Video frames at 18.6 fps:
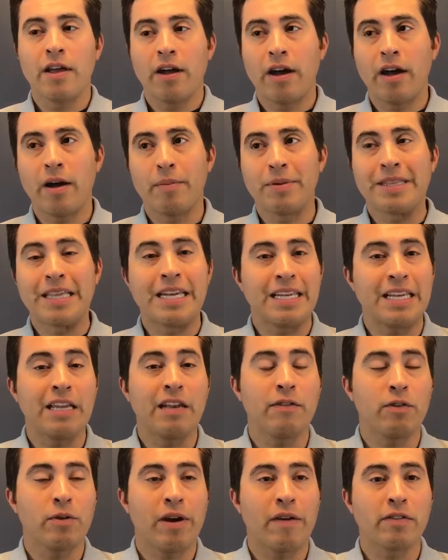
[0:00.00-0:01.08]
But then again,
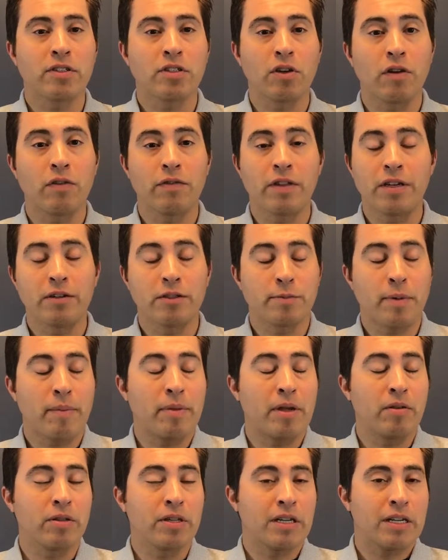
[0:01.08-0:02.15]
if you have a stove that is
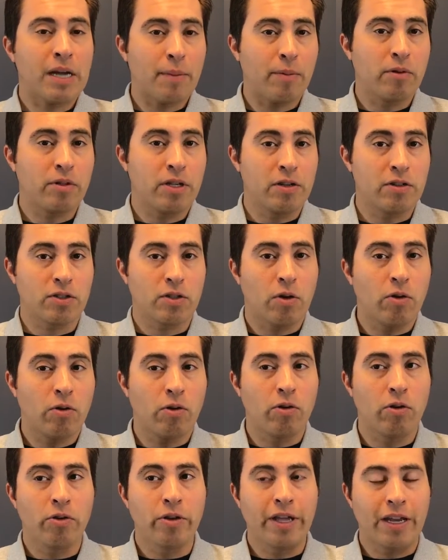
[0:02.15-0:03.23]
maybe only a couple of years
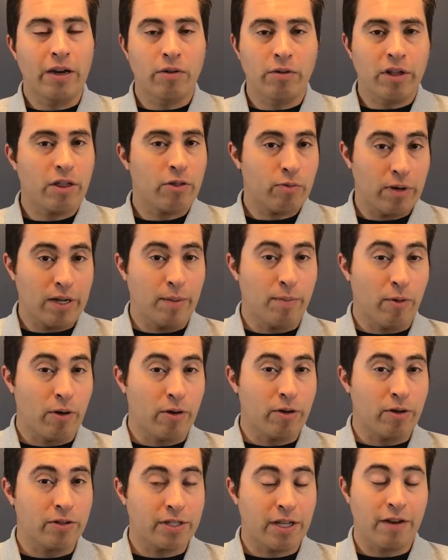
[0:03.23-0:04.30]
old and only 3
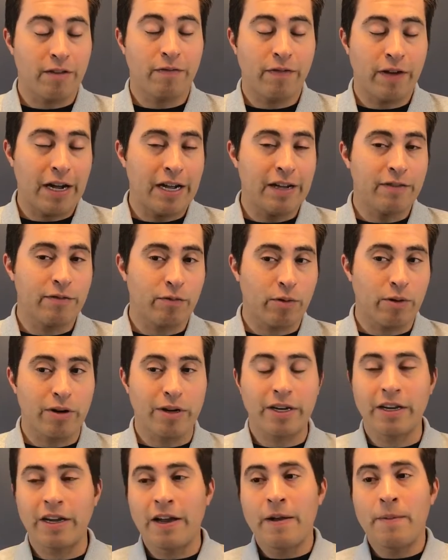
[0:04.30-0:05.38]
burners out of 5
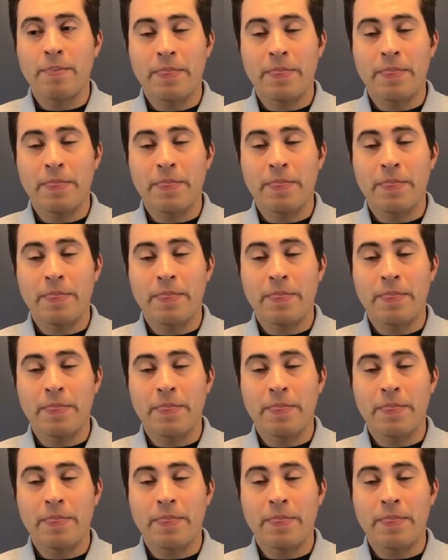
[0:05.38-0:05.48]
work,